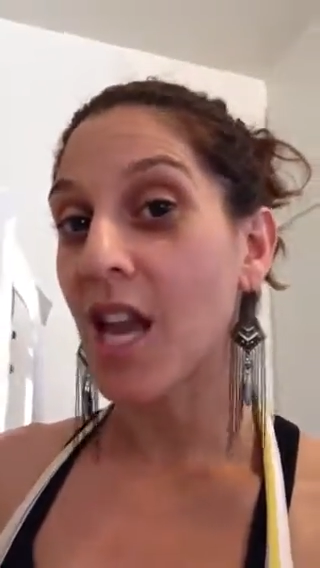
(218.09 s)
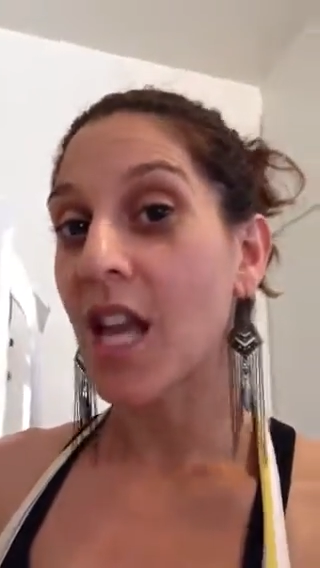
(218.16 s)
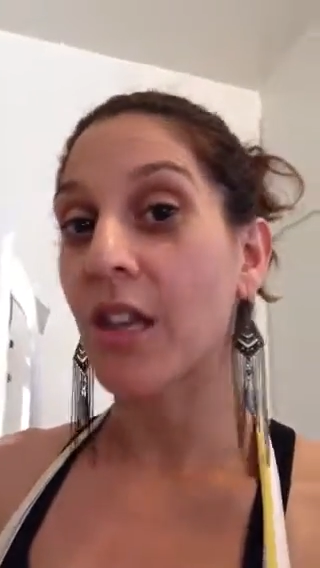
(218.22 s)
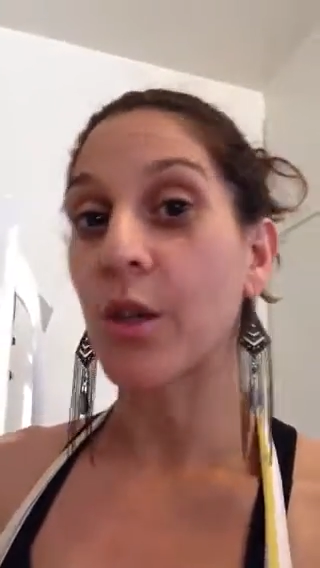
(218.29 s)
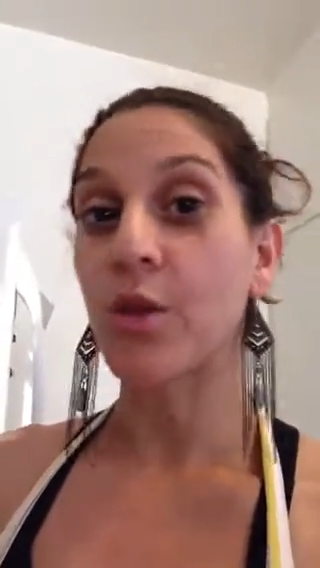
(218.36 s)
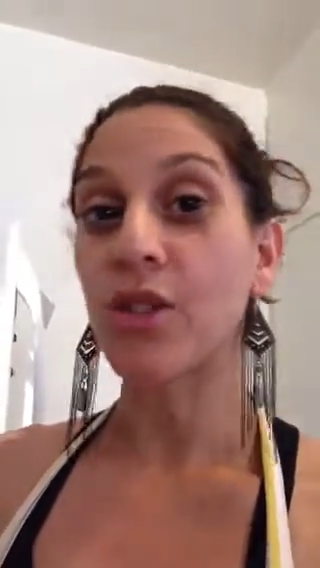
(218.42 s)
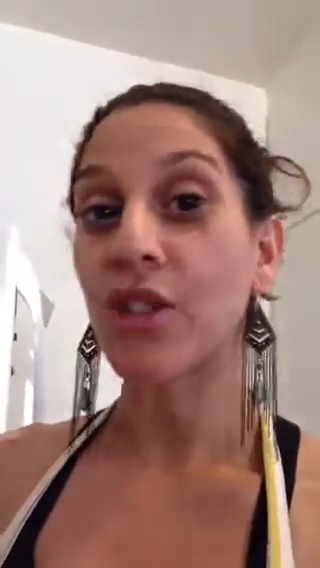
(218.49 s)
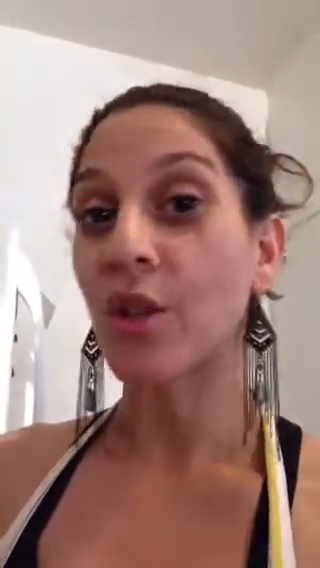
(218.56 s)

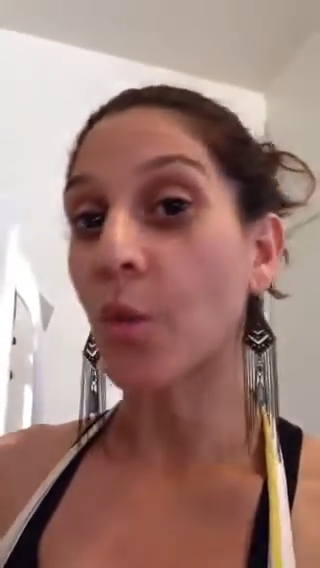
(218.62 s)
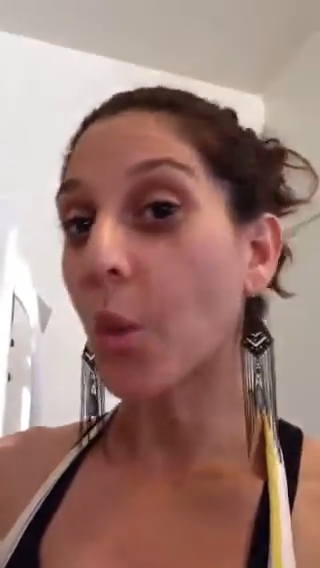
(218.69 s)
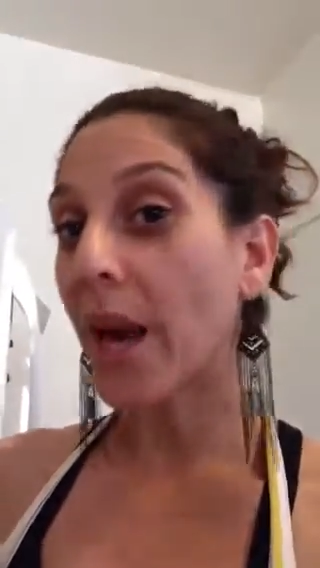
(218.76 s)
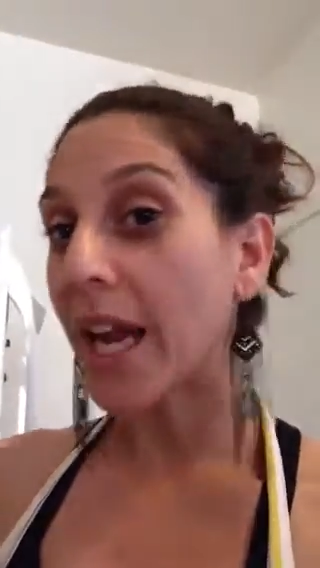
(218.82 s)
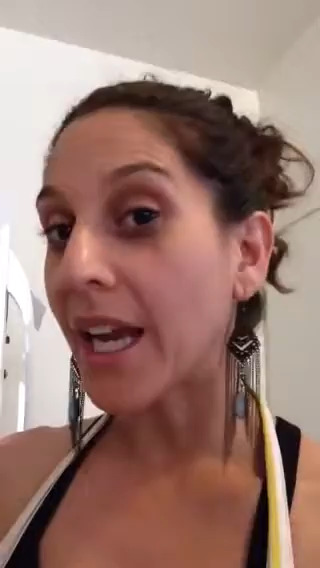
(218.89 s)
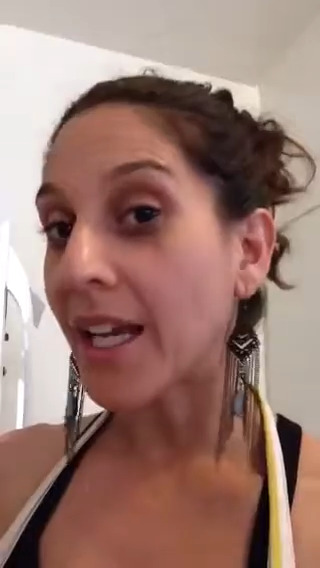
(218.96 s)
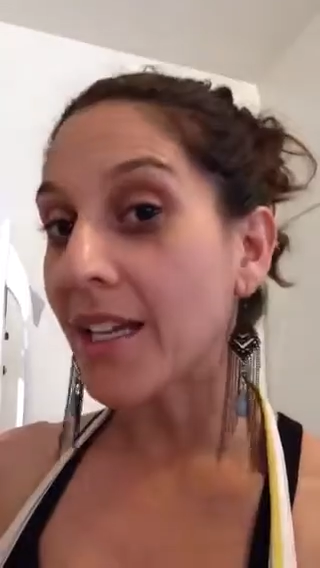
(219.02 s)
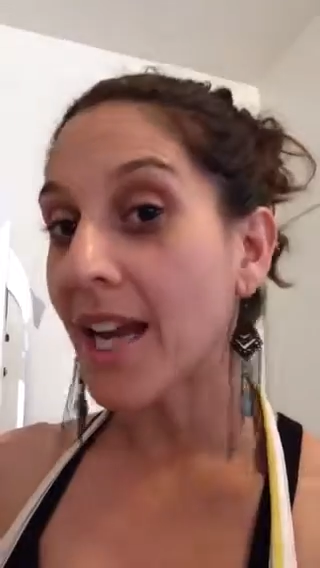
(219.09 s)
losing
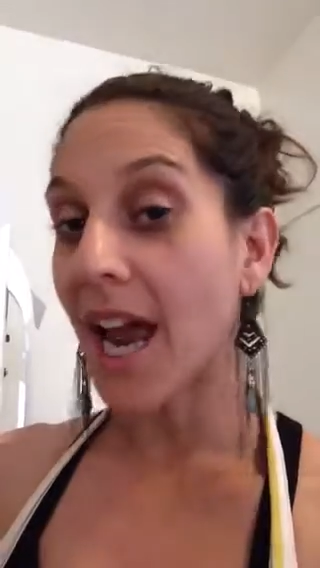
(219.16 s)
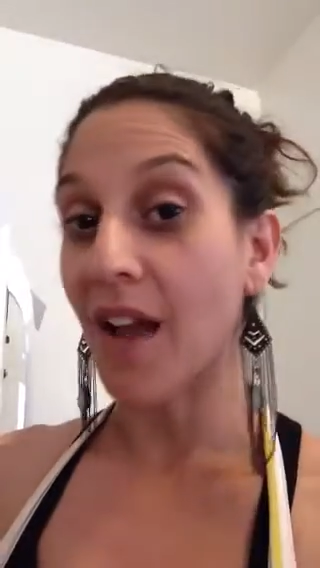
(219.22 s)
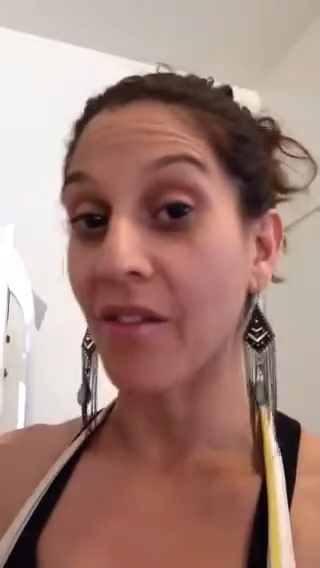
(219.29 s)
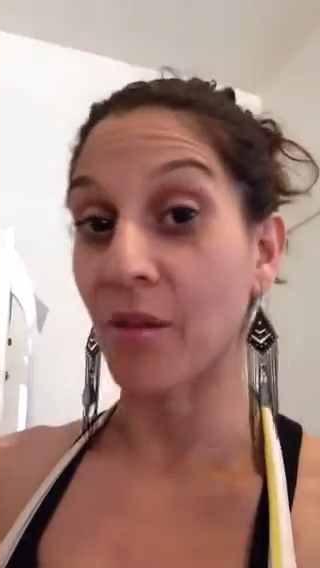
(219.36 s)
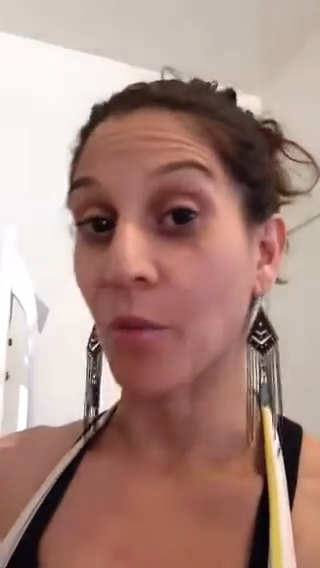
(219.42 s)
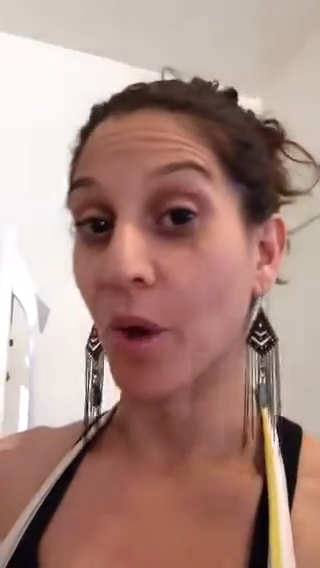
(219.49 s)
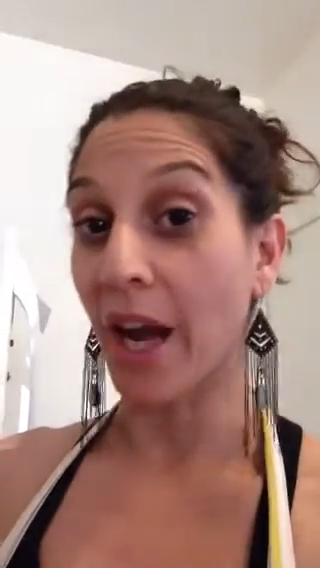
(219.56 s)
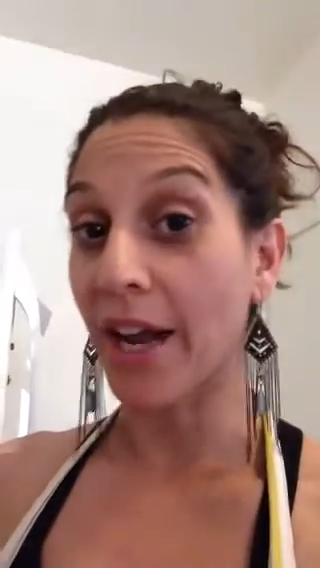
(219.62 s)
weight,
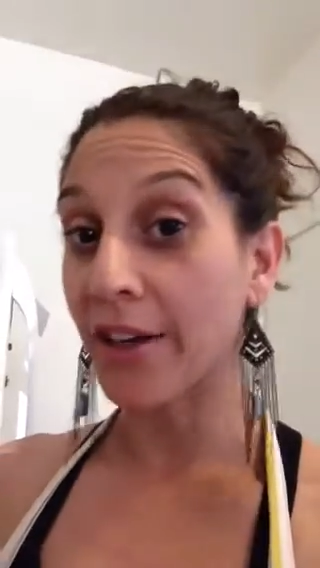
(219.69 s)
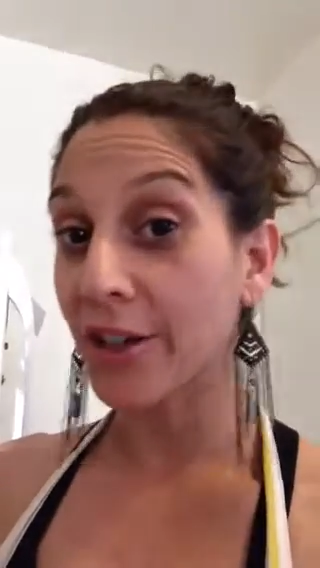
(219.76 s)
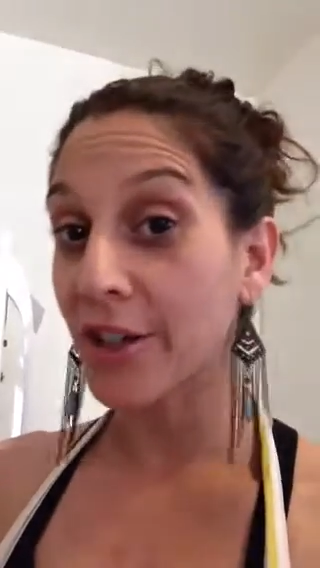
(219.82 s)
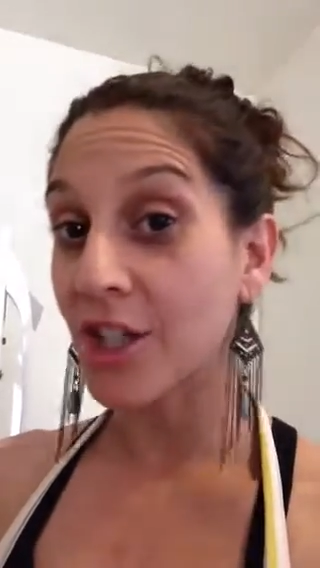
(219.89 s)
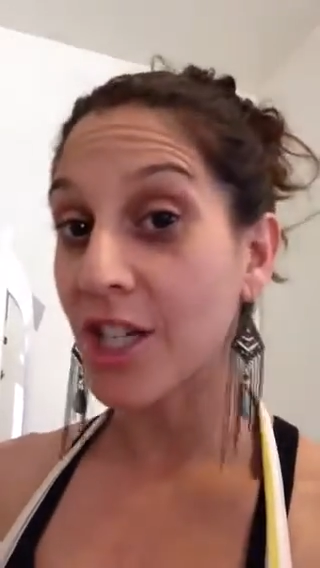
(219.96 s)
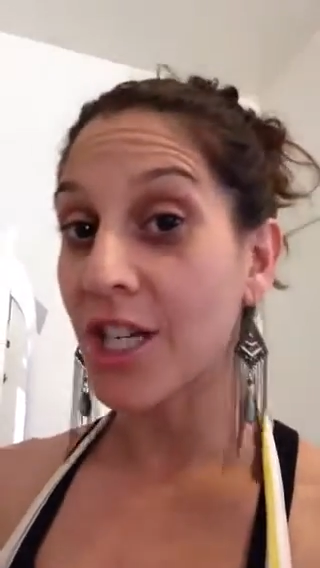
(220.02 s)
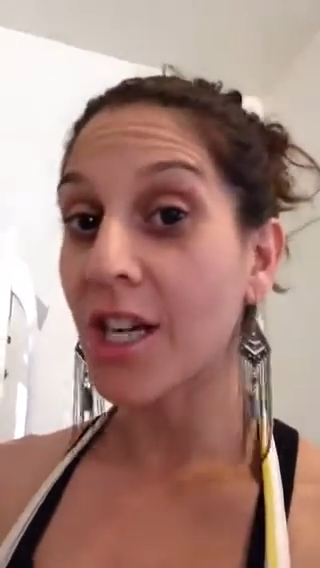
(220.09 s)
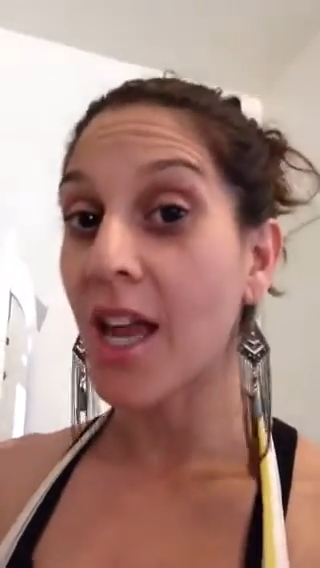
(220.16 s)
having more
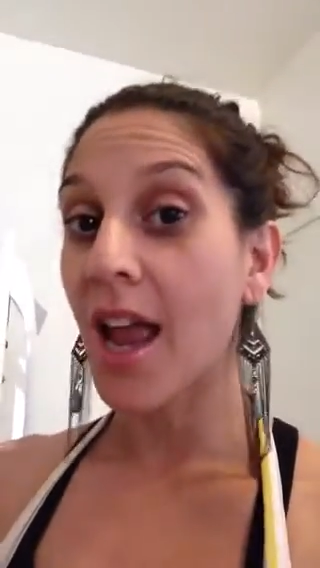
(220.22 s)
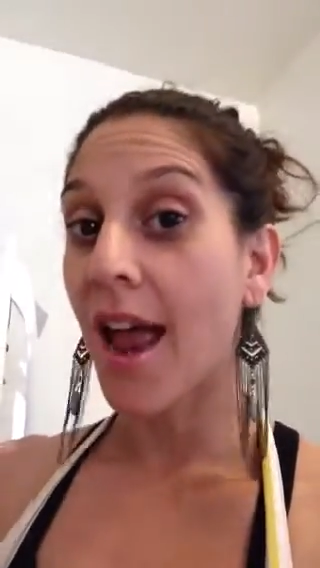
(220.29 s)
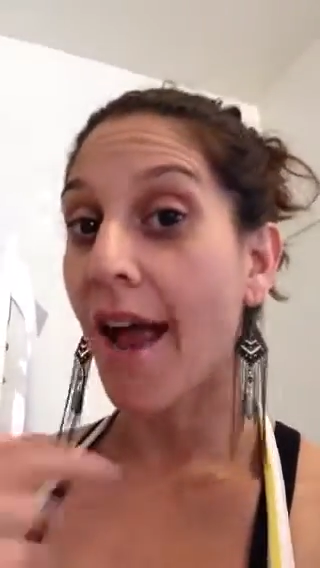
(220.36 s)
energy,